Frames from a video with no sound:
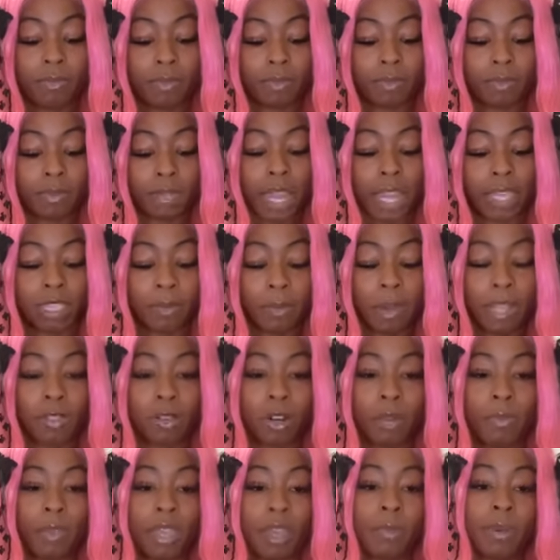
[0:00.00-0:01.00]
But like somebody's
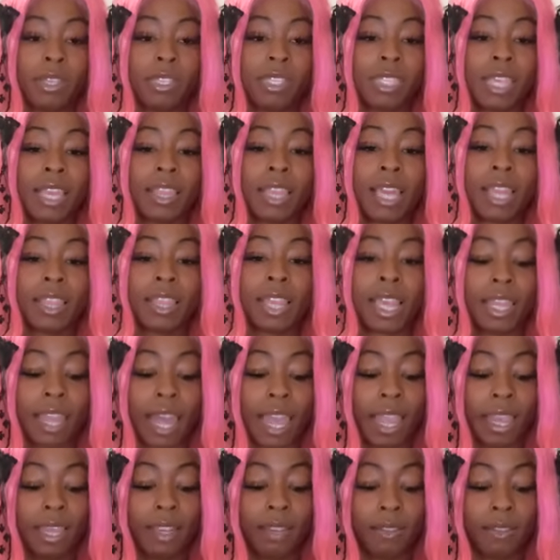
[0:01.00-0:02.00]
gonna be able to say that they
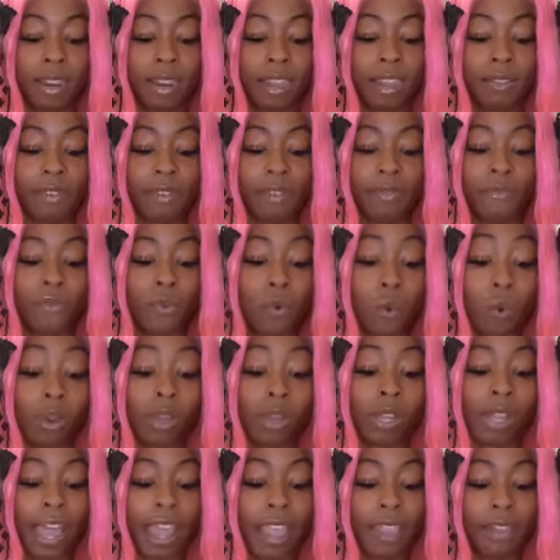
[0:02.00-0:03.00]
like lived a full
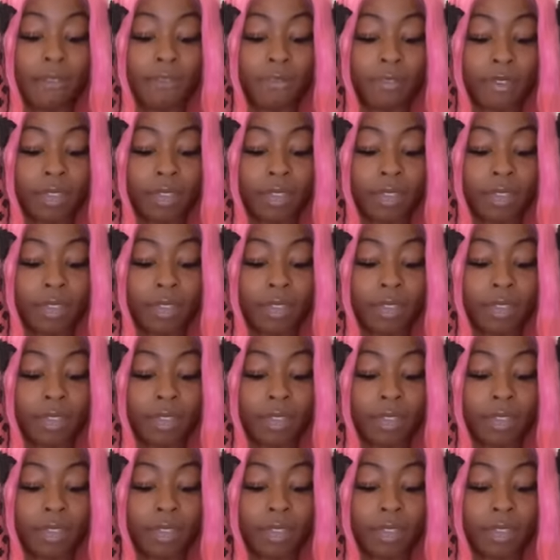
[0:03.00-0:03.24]
life